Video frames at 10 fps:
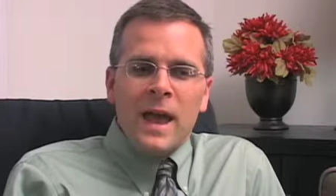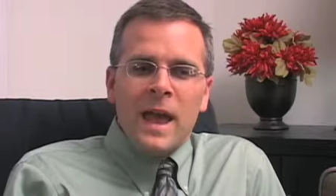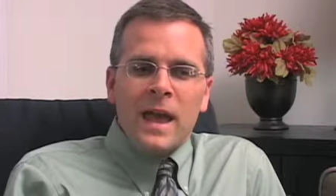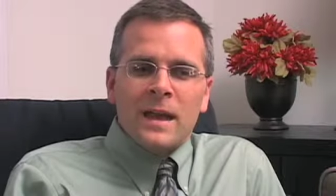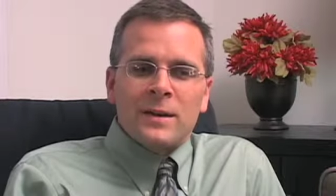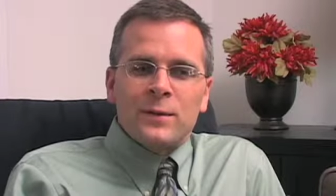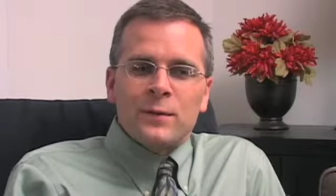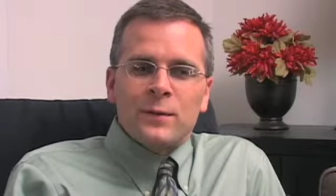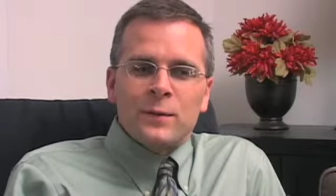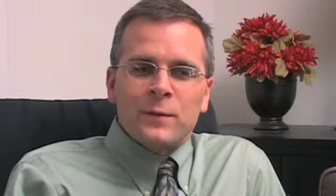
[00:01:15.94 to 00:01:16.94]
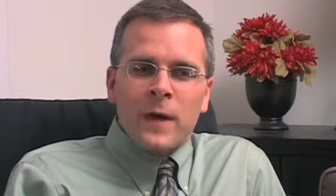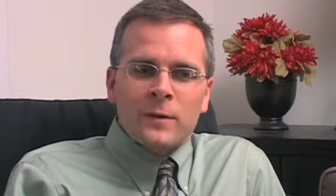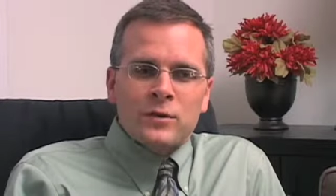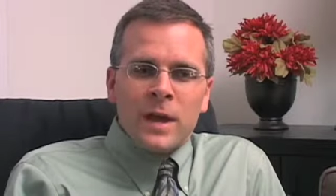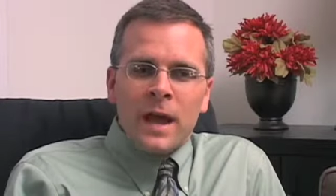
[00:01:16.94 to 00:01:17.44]
And
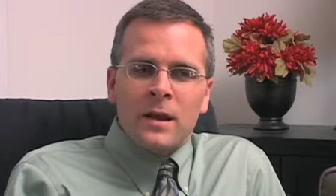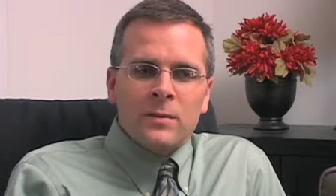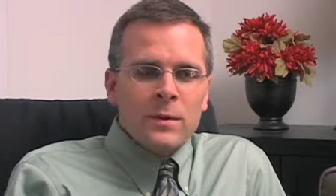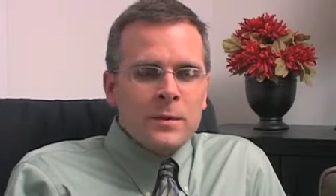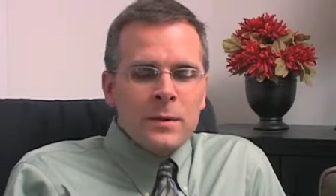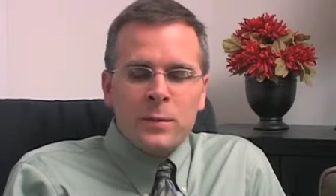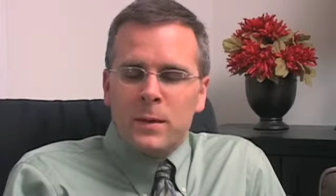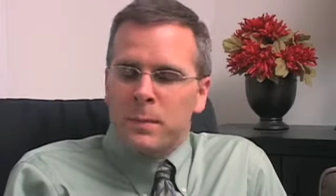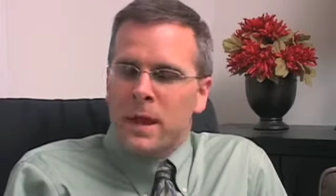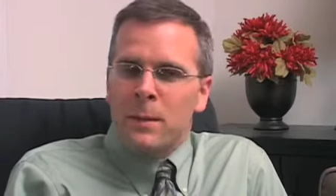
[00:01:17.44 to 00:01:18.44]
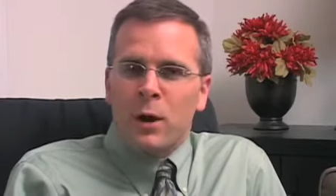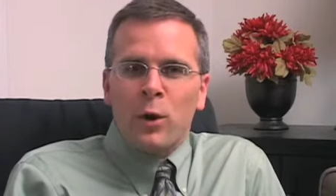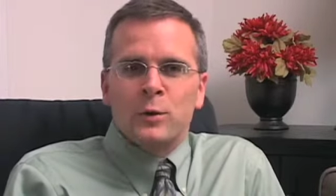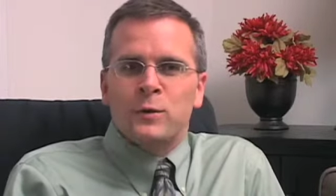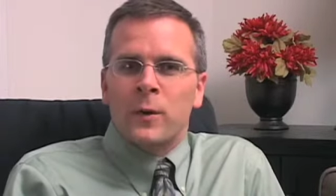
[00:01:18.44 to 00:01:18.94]
Father Jack, he became a
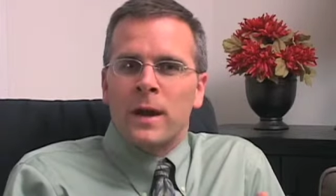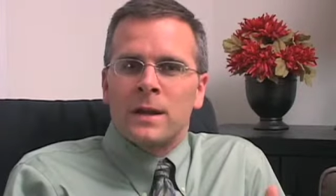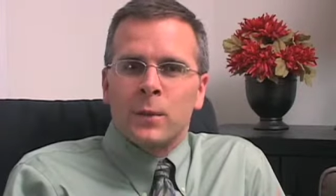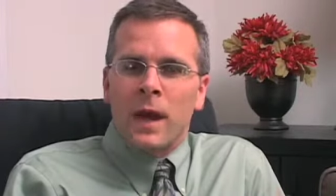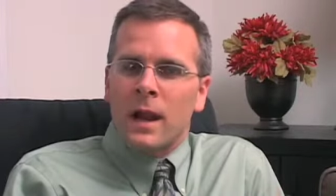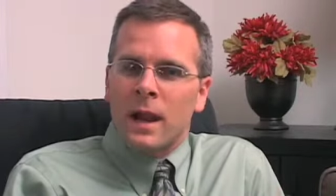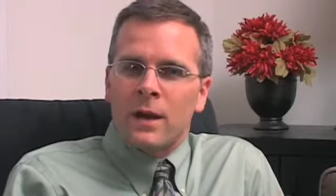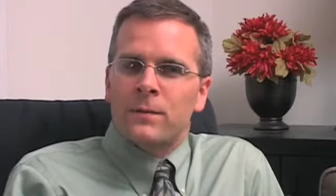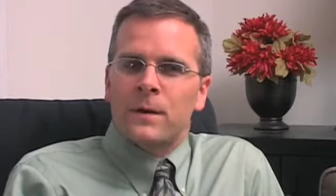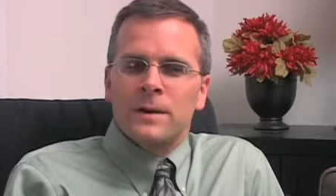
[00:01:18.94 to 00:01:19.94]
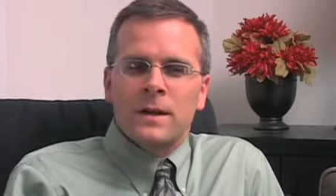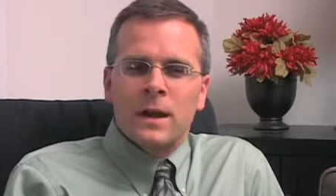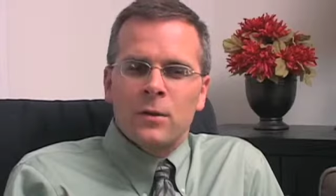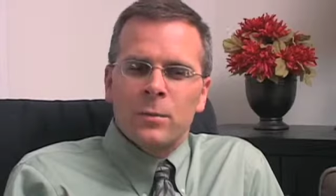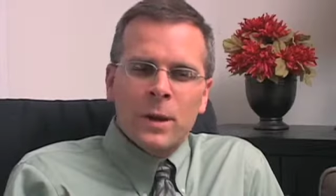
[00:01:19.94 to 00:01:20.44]
close friend and we had a lot of fun
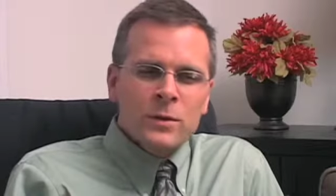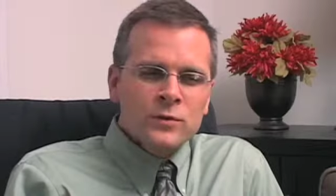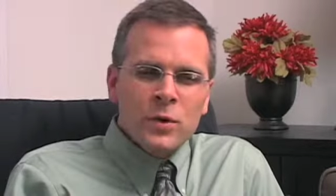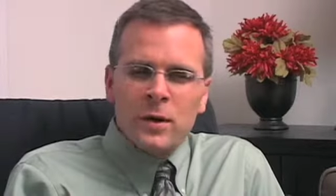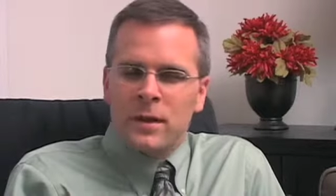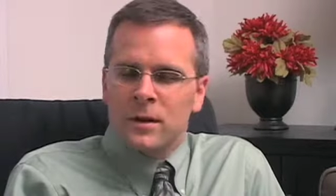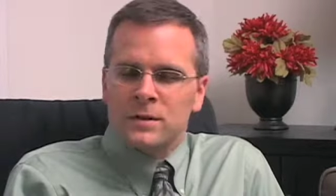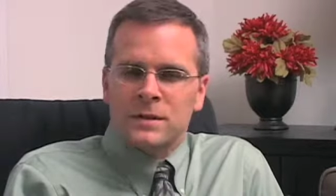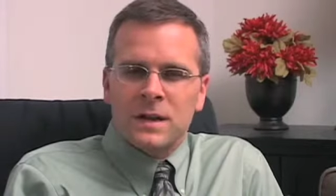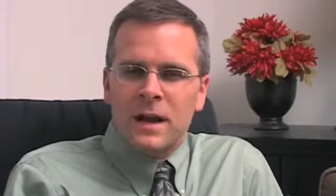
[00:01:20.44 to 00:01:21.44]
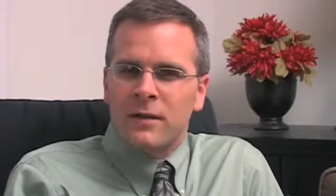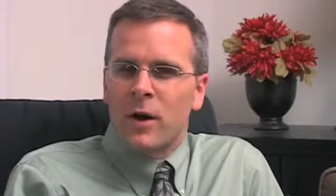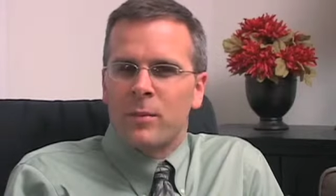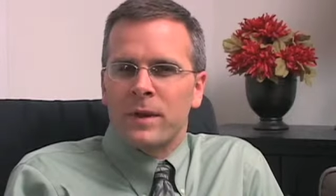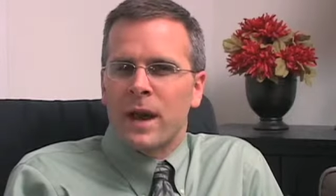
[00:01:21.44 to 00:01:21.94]
together, but I was really there just kind of
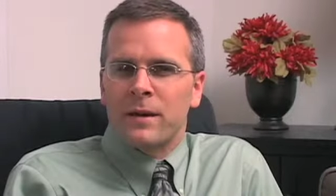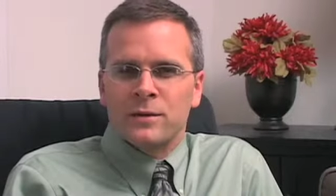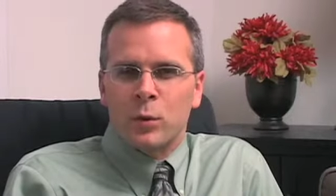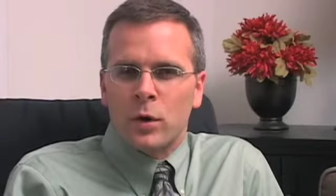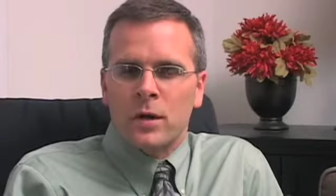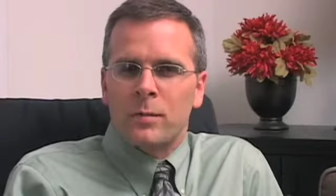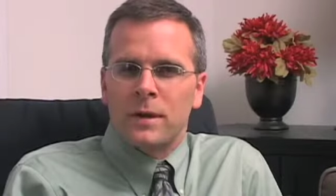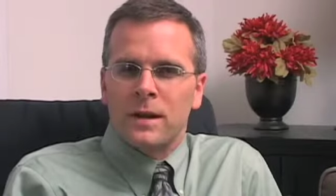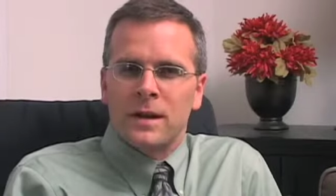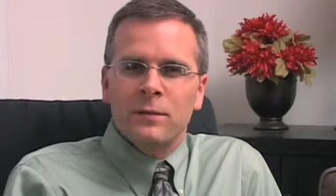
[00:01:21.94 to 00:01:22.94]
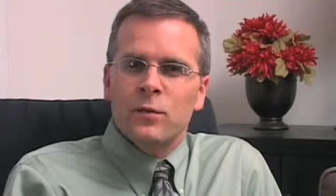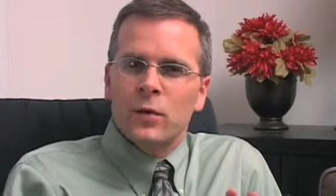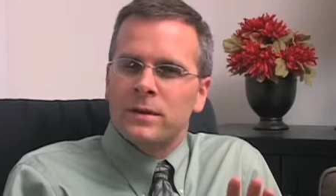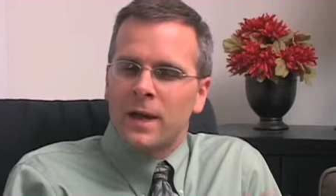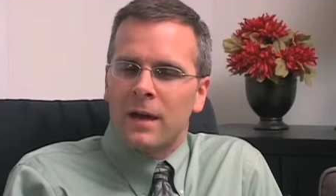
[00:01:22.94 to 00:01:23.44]
helping out as a worker bee and never
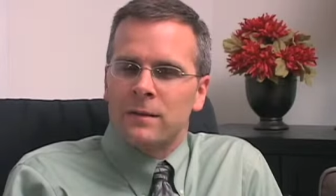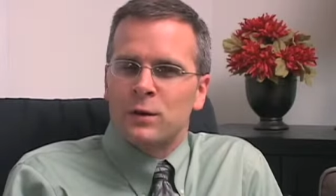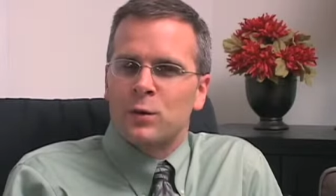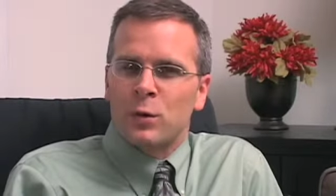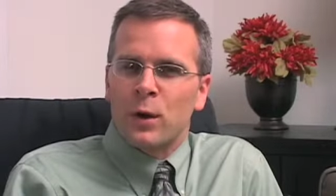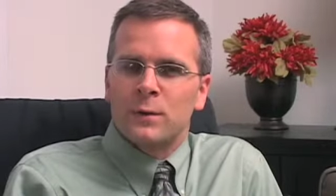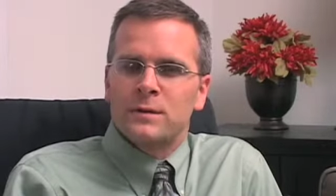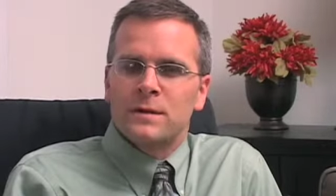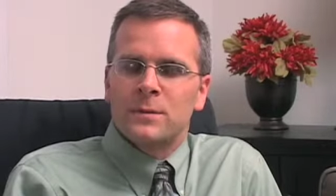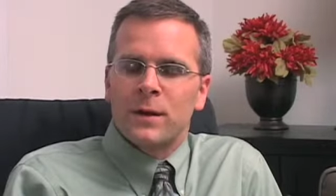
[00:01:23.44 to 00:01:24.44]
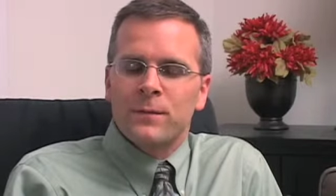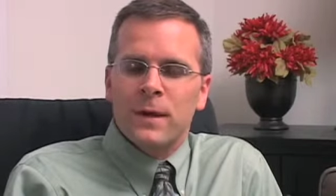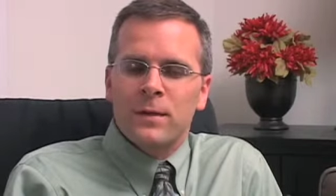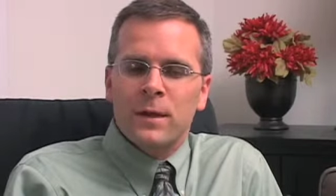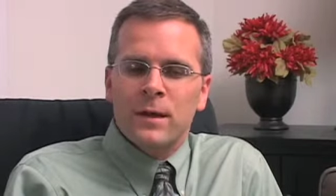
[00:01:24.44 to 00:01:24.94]
really diving too close into my
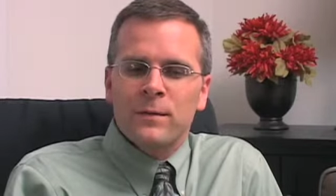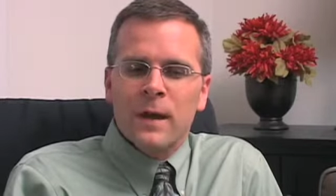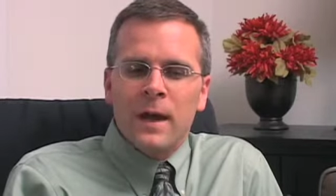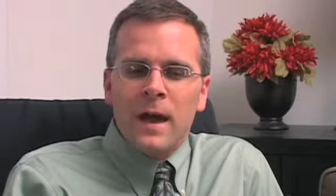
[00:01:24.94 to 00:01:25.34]
faith life.